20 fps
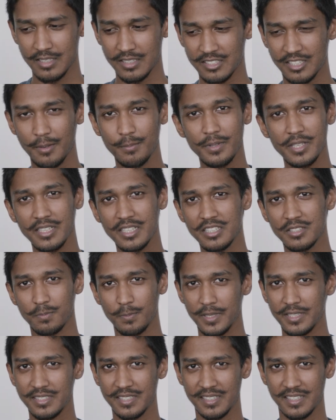Something is
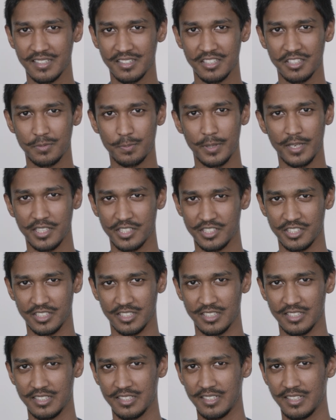missing in this
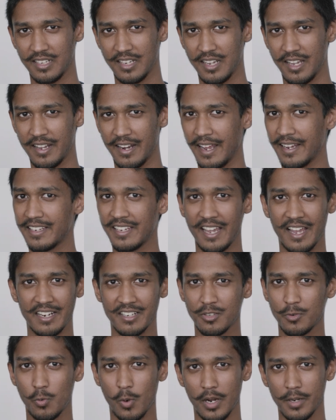picture, and I
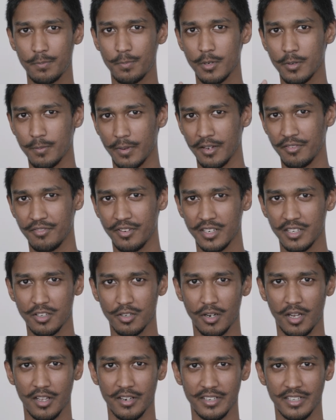can't quite put my
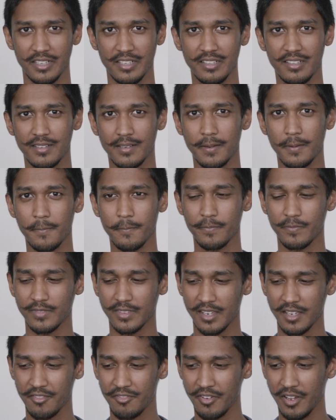finger on it.
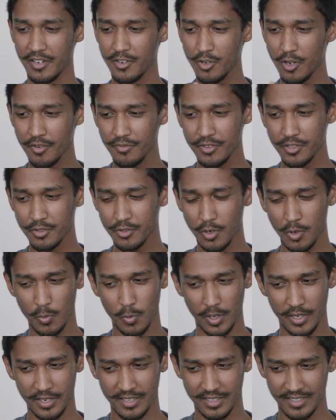If any of you know
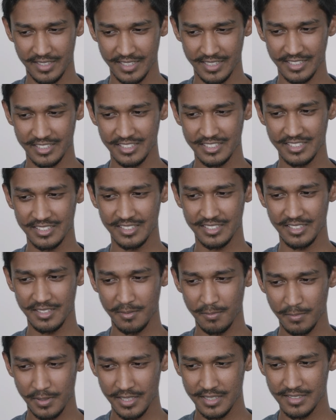what it is,
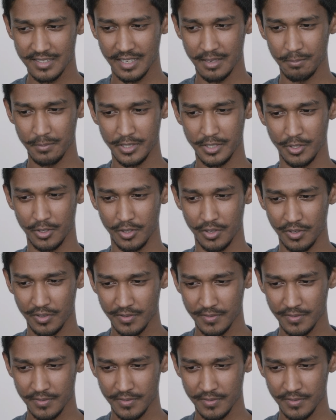please let me know.